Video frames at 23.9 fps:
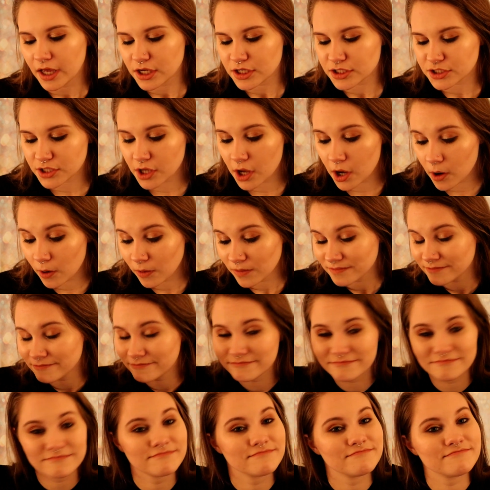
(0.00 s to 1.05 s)
So
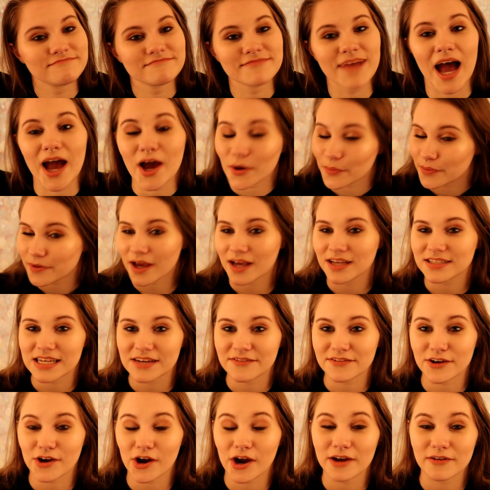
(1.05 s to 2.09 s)
I hope you guys
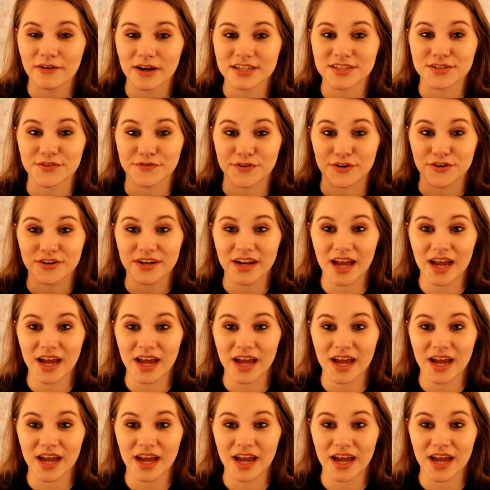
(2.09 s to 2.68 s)
have a great rest of your